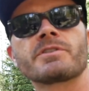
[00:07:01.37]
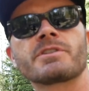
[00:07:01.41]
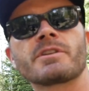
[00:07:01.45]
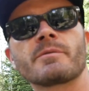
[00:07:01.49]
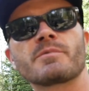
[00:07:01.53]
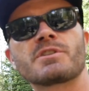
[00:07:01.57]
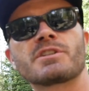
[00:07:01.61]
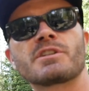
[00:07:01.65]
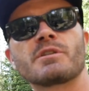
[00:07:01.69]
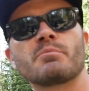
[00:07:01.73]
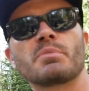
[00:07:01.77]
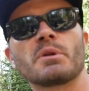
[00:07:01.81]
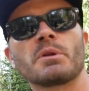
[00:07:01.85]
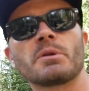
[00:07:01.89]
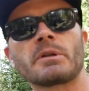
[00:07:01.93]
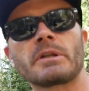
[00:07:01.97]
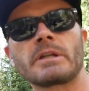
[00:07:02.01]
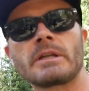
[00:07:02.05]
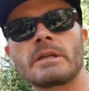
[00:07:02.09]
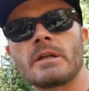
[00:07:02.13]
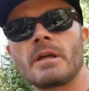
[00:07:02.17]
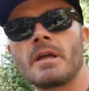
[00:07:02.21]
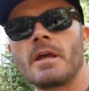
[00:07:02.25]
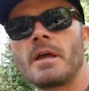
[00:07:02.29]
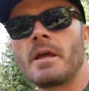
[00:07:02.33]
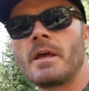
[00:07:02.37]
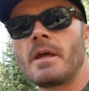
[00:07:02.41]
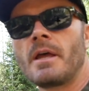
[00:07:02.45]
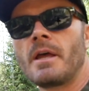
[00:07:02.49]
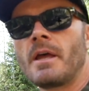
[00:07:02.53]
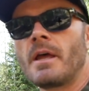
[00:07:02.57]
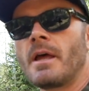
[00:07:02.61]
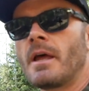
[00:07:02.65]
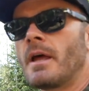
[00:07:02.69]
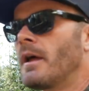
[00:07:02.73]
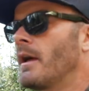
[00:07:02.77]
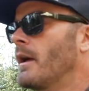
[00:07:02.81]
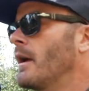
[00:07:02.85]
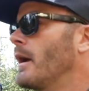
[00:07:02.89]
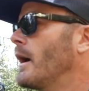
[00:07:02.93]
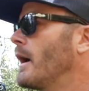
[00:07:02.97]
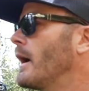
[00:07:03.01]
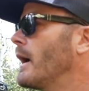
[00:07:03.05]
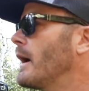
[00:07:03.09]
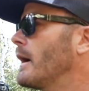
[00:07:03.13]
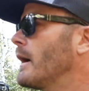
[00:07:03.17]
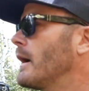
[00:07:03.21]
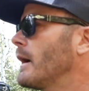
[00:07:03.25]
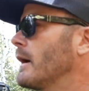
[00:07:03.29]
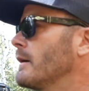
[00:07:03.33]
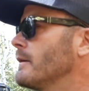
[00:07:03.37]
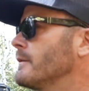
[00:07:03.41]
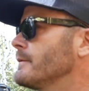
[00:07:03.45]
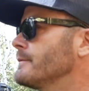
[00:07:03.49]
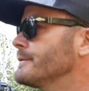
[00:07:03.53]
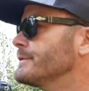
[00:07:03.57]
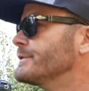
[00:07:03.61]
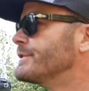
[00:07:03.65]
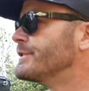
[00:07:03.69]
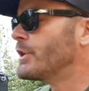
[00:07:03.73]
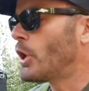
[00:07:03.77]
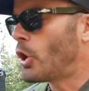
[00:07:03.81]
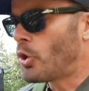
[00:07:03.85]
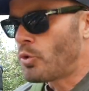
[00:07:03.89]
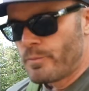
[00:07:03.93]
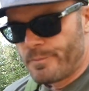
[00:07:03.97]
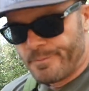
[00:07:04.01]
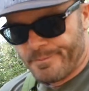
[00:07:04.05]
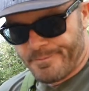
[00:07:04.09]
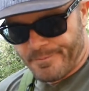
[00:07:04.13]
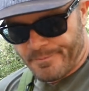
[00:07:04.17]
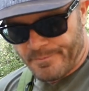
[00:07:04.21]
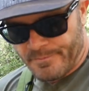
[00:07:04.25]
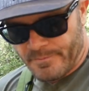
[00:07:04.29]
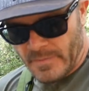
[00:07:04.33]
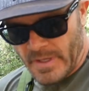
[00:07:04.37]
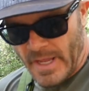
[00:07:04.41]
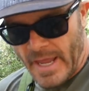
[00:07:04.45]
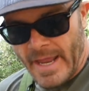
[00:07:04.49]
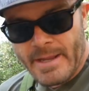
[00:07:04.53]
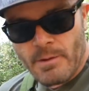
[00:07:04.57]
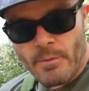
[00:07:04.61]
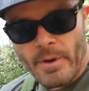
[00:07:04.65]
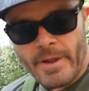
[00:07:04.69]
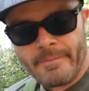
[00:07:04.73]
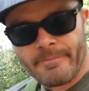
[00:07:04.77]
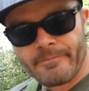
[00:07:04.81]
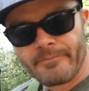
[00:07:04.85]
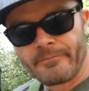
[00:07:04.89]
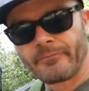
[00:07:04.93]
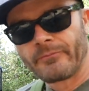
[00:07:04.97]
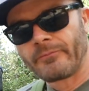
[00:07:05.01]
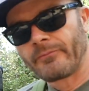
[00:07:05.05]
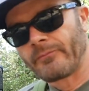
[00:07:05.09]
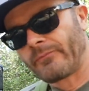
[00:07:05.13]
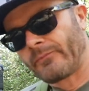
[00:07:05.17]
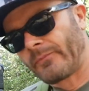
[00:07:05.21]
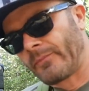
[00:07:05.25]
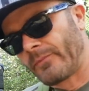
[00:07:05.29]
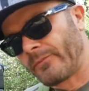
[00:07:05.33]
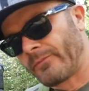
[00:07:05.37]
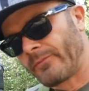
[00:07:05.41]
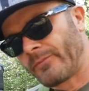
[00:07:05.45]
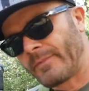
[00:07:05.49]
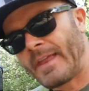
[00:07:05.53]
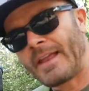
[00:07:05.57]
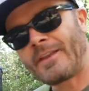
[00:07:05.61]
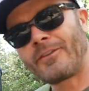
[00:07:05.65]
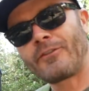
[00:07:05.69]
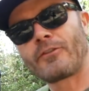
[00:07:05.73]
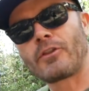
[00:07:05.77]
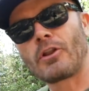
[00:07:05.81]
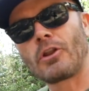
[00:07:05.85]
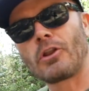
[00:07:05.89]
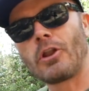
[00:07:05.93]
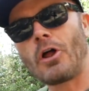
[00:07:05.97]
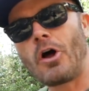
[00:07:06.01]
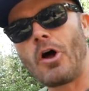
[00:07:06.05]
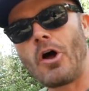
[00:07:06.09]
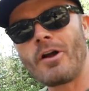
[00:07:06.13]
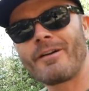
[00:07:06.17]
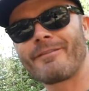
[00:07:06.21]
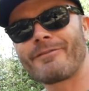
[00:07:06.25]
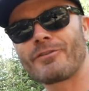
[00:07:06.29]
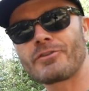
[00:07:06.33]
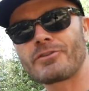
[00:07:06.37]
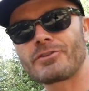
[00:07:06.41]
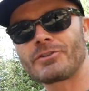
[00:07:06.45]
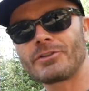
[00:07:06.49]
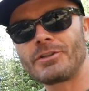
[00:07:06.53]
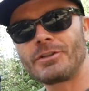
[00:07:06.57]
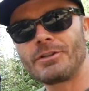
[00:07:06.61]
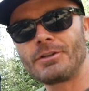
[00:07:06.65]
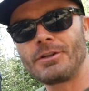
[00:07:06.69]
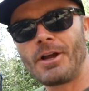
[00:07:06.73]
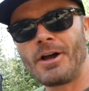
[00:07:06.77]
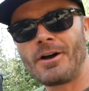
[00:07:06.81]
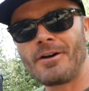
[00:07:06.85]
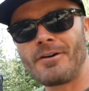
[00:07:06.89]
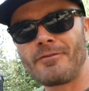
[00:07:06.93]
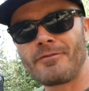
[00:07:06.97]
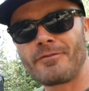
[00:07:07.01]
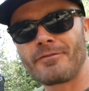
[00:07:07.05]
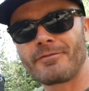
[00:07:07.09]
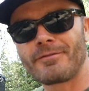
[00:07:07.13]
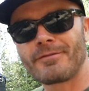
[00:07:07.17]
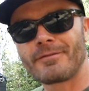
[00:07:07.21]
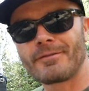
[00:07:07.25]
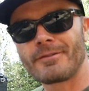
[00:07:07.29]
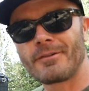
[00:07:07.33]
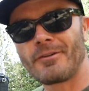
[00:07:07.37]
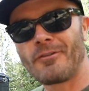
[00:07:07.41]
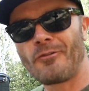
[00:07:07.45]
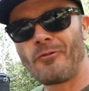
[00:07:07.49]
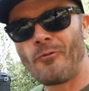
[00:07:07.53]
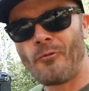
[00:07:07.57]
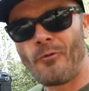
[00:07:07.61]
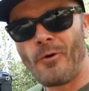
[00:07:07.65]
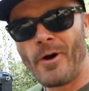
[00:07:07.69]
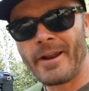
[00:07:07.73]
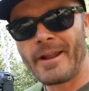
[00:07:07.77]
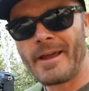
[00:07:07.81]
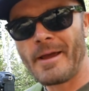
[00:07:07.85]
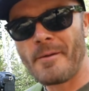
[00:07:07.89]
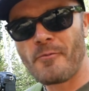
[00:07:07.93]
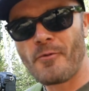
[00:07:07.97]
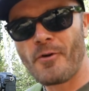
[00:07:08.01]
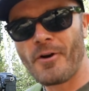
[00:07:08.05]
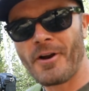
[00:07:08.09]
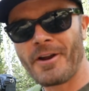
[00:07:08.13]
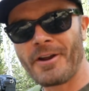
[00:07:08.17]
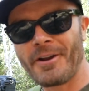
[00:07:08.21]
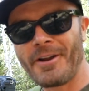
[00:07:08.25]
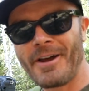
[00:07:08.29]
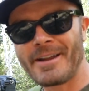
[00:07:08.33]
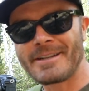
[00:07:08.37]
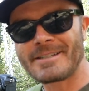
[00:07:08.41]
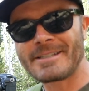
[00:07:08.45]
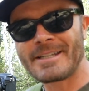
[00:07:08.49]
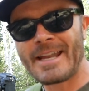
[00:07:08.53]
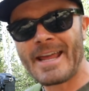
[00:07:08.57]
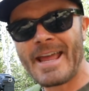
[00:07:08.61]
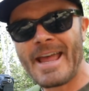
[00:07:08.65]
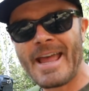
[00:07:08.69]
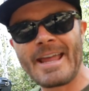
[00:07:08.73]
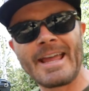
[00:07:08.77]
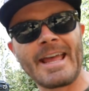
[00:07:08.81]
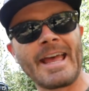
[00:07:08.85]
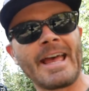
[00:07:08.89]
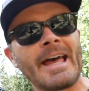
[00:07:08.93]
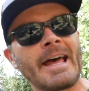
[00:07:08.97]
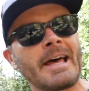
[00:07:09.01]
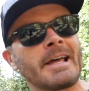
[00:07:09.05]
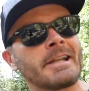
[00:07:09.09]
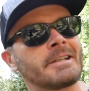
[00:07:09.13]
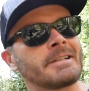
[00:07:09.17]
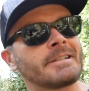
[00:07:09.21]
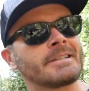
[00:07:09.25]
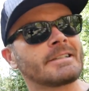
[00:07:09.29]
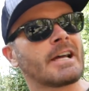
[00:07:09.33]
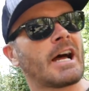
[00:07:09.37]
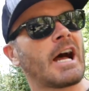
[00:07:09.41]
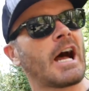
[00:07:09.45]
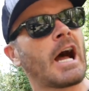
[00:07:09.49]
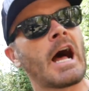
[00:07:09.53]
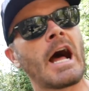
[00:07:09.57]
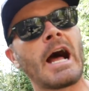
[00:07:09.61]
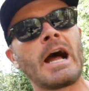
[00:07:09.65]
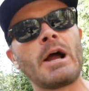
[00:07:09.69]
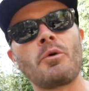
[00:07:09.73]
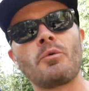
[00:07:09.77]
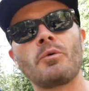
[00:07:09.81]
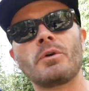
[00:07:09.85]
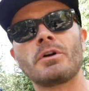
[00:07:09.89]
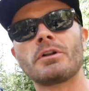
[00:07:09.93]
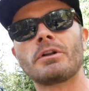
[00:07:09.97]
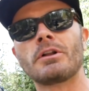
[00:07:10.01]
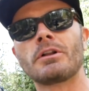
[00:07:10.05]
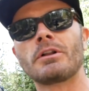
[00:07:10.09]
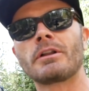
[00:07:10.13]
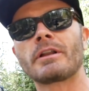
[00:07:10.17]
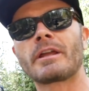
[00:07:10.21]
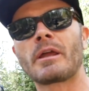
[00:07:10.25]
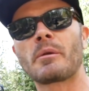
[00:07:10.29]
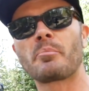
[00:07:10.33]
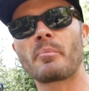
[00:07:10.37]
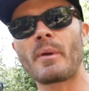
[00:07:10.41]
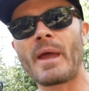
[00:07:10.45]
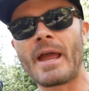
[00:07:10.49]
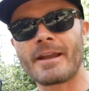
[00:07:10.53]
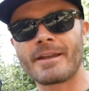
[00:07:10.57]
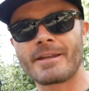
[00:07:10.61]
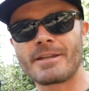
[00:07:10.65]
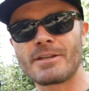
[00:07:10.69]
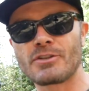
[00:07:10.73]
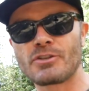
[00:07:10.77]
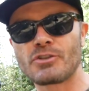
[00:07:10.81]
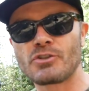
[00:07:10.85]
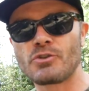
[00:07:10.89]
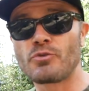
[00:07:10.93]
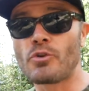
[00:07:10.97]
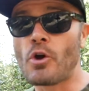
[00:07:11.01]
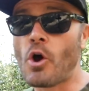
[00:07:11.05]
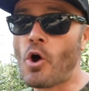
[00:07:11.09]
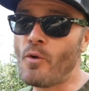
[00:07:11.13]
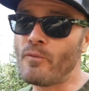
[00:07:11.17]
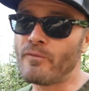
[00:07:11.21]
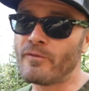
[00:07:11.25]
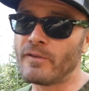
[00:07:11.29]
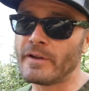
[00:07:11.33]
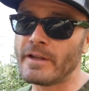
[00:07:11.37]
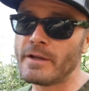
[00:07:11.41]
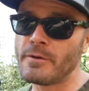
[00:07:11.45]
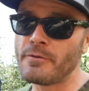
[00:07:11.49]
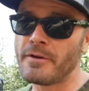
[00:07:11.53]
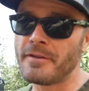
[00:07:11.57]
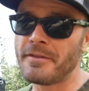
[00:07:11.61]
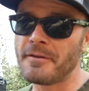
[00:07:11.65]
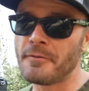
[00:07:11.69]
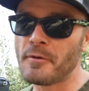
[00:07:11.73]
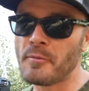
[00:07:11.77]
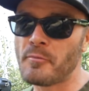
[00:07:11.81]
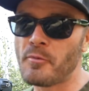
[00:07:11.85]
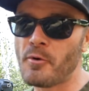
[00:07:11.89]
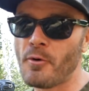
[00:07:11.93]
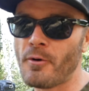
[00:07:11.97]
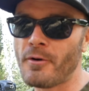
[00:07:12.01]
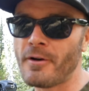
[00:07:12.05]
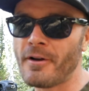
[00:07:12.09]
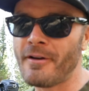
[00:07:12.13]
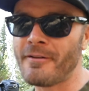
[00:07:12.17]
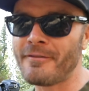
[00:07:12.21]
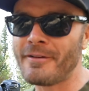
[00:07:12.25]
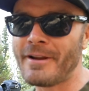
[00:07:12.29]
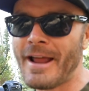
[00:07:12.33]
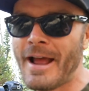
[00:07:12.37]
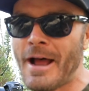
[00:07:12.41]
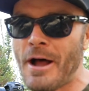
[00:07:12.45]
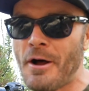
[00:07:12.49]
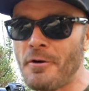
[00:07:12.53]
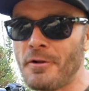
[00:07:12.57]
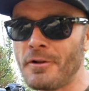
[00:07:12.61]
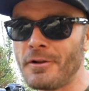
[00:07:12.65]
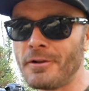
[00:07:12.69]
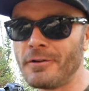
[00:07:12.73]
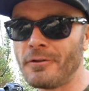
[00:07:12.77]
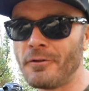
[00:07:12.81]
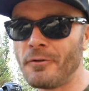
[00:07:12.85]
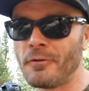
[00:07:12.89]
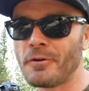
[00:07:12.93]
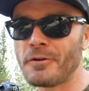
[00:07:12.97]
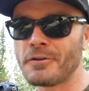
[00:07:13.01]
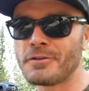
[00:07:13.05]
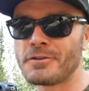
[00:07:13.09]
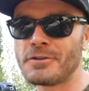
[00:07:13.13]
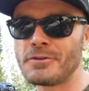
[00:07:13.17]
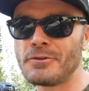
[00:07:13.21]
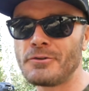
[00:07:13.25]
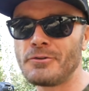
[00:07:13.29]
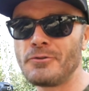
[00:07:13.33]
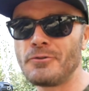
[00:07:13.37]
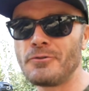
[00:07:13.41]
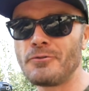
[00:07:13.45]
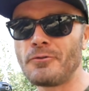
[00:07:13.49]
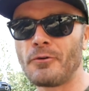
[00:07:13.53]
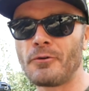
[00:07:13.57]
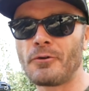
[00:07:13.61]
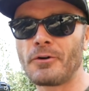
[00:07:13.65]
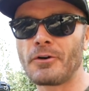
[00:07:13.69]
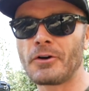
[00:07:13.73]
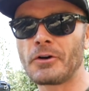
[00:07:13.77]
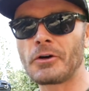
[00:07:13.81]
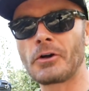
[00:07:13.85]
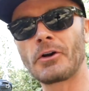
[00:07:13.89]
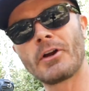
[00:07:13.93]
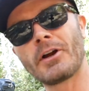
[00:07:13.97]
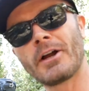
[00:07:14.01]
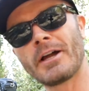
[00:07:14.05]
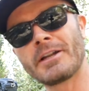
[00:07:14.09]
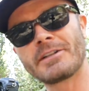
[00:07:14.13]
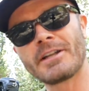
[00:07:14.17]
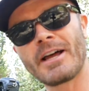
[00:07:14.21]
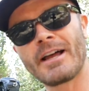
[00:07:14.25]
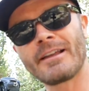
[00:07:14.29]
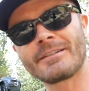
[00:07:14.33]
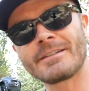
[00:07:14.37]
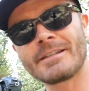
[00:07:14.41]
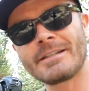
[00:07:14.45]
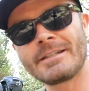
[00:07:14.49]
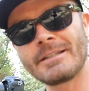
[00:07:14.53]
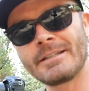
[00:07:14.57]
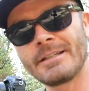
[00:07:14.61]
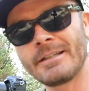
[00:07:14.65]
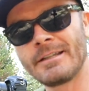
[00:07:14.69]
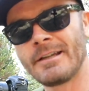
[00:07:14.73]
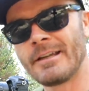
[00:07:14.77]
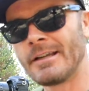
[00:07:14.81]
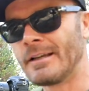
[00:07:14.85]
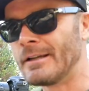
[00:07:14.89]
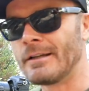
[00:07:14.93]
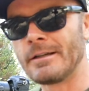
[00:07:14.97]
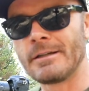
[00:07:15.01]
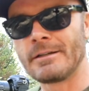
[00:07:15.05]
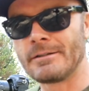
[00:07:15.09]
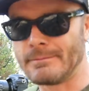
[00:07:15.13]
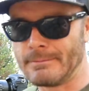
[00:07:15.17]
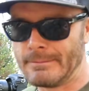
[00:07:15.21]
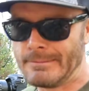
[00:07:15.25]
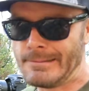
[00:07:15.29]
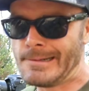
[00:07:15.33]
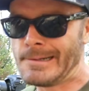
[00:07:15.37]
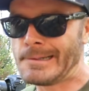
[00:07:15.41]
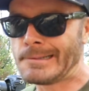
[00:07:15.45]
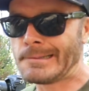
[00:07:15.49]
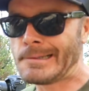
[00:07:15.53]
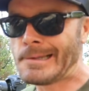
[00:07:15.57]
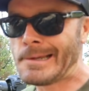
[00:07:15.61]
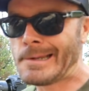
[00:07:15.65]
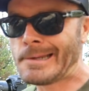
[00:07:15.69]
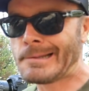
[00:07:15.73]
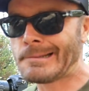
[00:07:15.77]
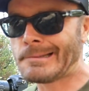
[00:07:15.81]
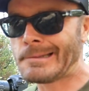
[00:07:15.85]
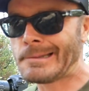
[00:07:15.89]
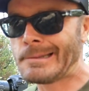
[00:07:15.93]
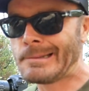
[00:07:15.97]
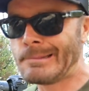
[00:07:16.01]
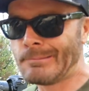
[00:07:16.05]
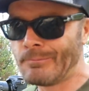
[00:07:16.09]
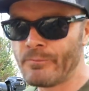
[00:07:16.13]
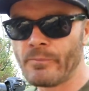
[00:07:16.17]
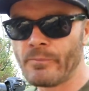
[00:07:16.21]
some stability. Uh, so anyway, that's the long version of what I'm working on today, and I will get back to you soon, hopefully with a report of an owl or two or a dozen. Unlikely.